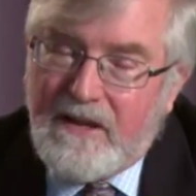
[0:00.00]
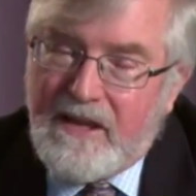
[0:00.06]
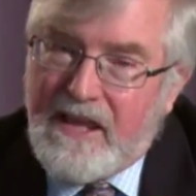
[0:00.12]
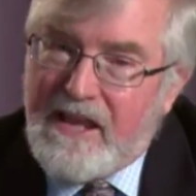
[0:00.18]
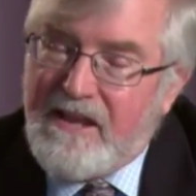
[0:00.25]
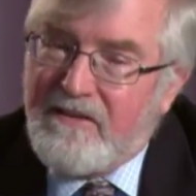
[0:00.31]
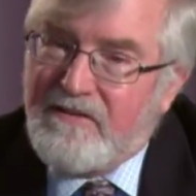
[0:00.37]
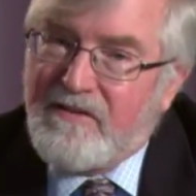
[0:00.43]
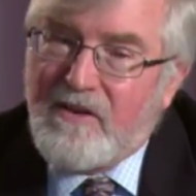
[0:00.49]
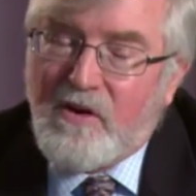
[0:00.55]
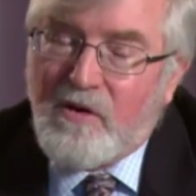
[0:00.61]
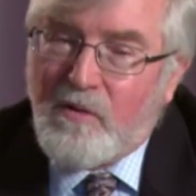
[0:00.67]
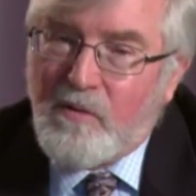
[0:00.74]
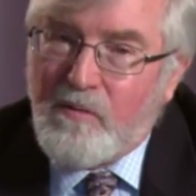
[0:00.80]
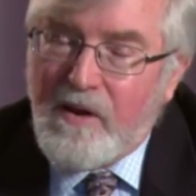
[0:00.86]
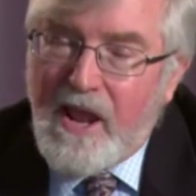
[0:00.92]
He is the
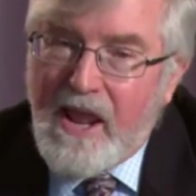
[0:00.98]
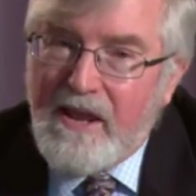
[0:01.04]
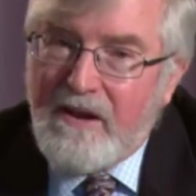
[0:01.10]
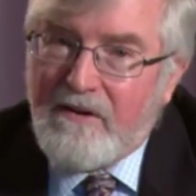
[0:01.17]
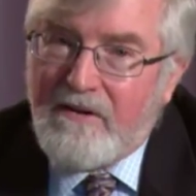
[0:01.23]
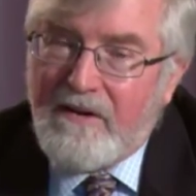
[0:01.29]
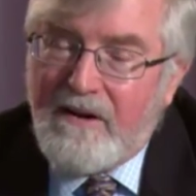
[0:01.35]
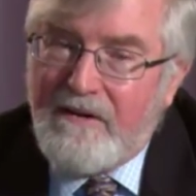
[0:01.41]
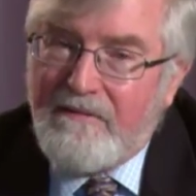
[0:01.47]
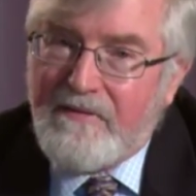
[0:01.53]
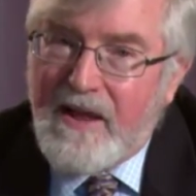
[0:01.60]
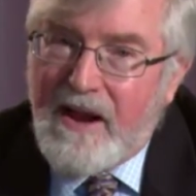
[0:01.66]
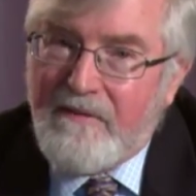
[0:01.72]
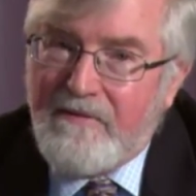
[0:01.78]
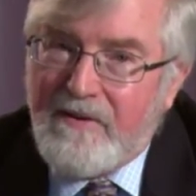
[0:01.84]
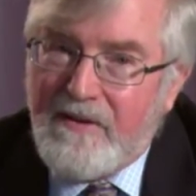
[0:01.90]
creator of
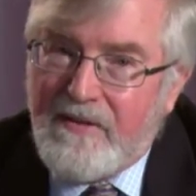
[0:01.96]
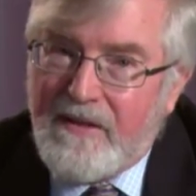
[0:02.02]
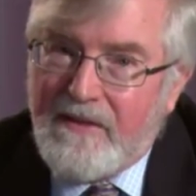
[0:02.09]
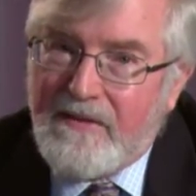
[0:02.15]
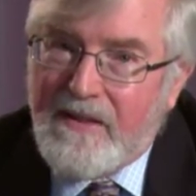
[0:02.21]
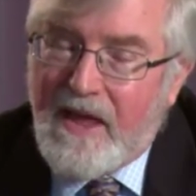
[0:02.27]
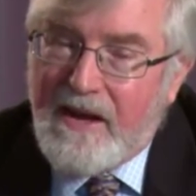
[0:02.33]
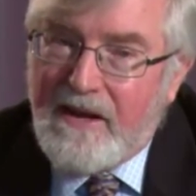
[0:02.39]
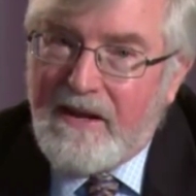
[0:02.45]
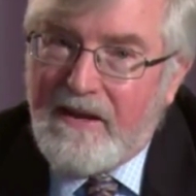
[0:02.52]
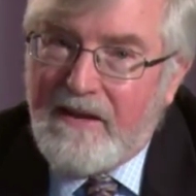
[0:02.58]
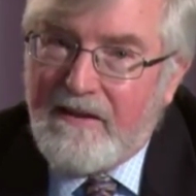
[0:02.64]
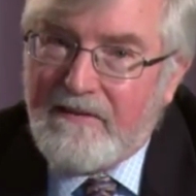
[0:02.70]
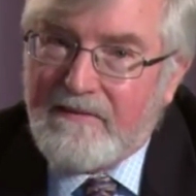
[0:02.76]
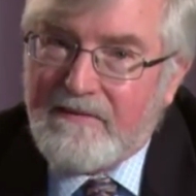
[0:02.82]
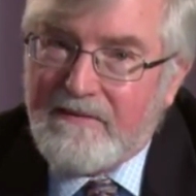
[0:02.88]
everything that
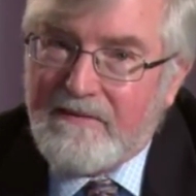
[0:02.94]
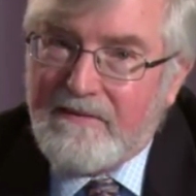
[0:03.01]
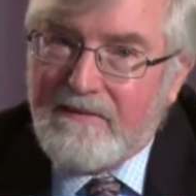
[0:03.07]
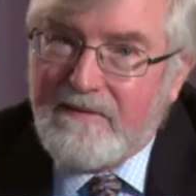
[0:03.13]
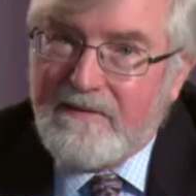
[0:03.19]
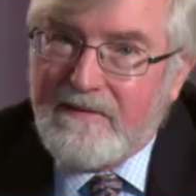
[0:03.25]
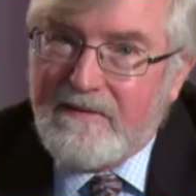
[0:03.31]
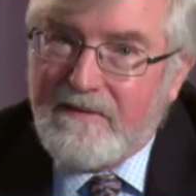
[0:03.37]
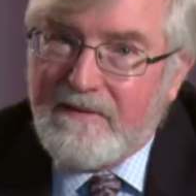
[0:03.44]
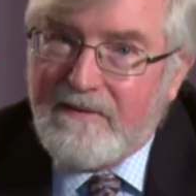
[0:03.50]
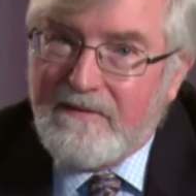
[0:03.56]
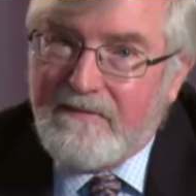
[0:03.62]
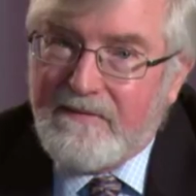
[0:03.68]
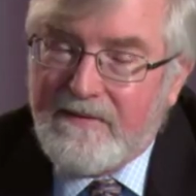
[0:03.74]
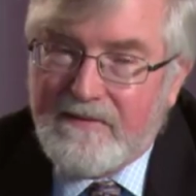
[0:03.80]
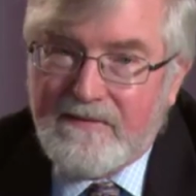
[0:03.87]
is.
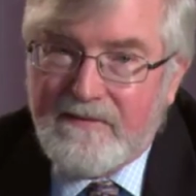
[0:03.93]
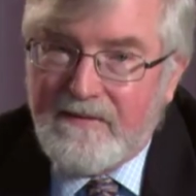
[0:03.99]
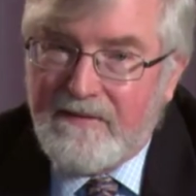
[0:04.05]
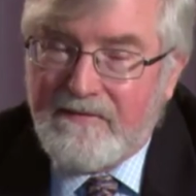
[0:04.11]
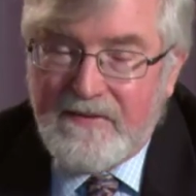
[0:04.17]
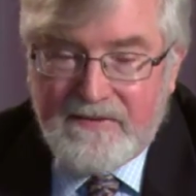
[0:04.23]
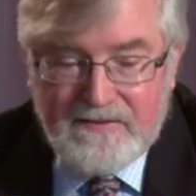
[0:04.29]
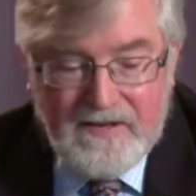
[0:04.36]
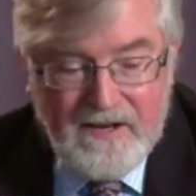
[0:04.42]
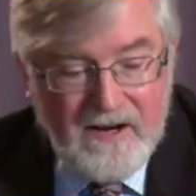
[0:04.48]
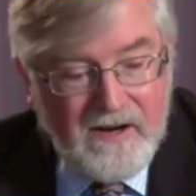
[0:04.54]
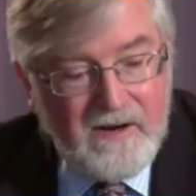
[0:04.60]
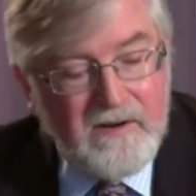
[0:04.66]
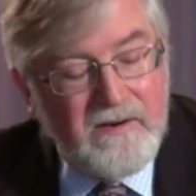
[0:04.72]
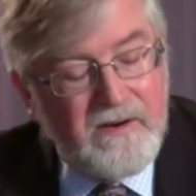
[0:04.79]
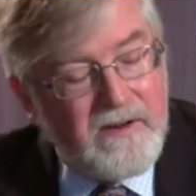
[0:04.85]
If it's
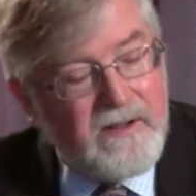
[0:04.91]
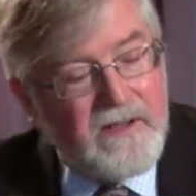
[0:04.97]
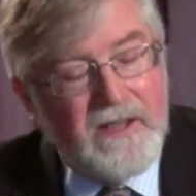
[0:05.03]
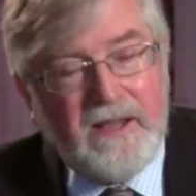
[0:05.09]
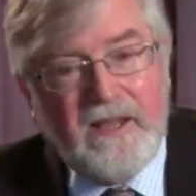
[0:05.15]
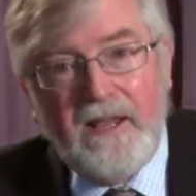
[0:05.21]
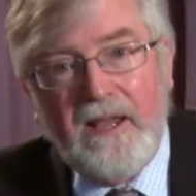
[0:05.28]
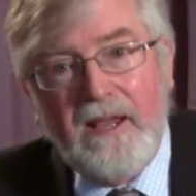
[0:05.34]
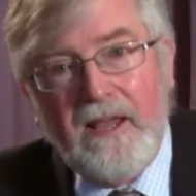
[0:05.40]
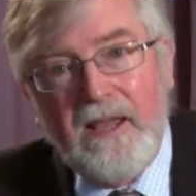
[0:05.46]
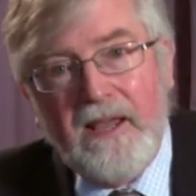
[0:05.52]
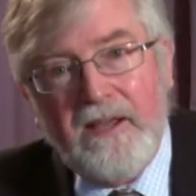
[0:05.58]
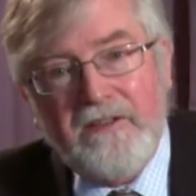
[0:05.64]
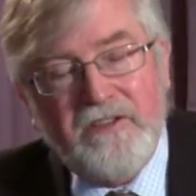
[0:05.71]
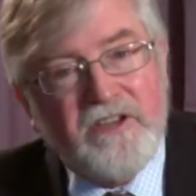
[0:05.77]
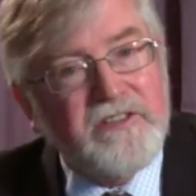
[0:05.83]
here,
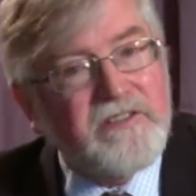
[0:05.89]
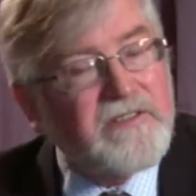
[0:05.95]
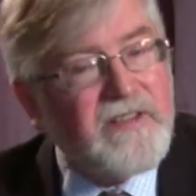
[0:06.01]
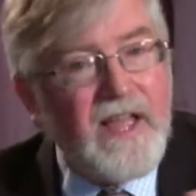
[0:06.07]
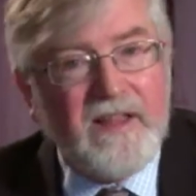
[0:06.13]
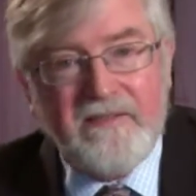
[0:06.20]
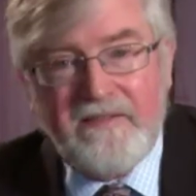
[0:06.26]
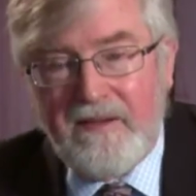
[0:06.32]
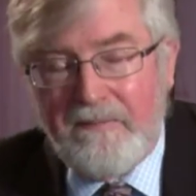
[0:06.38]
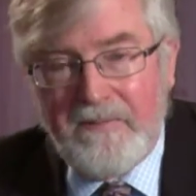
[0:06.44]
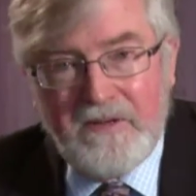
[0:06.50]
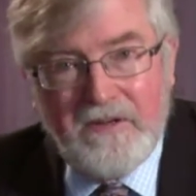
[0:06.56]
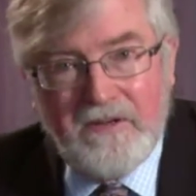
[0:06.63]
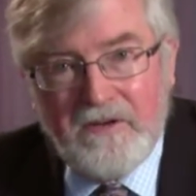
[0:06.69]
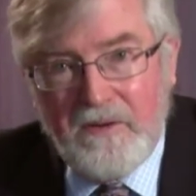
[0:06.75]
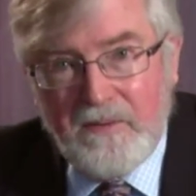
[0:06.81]
Jesus had
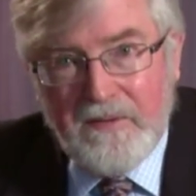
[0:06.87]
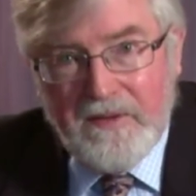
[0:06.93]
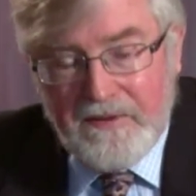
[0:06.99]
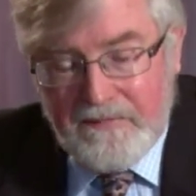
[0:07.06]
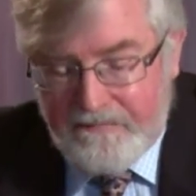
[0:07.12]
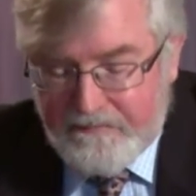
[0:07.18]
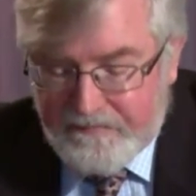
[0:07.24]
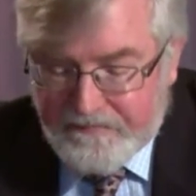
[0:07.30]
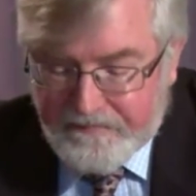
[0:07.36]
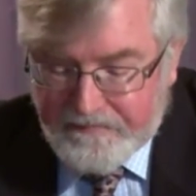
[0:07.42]
something to do with it.